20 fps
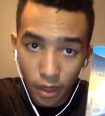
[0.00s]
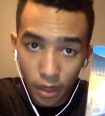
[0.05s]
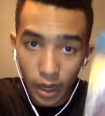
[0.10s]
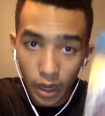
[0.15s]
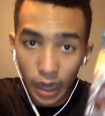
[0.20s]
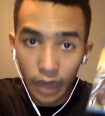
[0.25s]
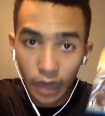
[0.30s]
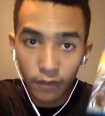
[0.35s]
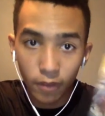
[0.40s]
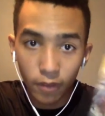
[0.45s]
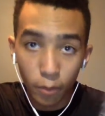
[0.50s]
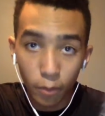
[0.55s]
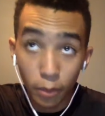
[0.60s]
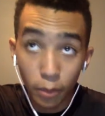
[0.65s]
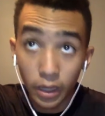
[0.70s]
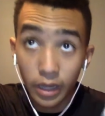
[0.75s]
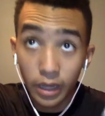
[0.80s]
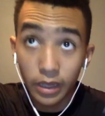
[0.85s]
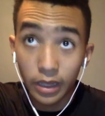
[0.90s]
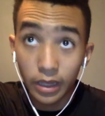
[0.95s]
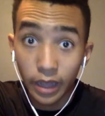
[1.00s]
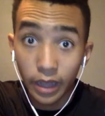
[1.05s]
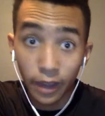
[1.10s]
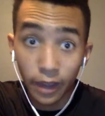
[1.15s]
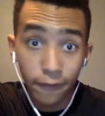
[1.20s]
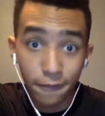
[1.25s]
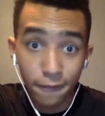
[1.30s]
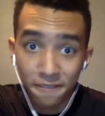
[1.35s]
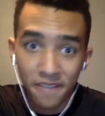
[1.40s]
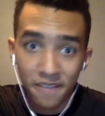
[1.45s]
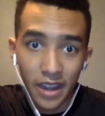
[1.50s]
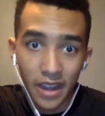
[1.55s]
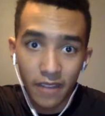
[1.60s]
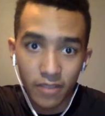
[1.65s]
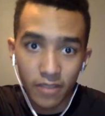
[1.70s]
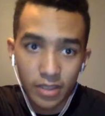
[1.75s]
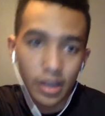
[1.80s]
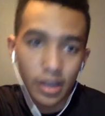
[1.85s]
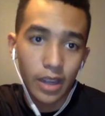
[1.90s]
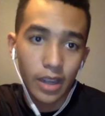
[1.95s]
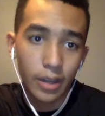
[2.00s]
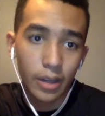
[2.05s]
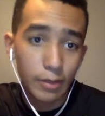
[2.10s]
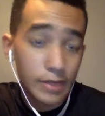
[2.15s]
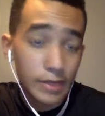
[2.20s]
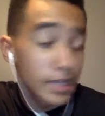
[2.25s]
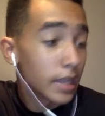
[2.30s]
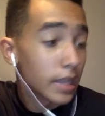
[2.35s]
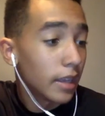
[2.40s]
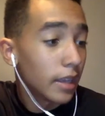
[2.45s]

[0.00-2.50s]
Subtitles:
I've completed it like 5 times.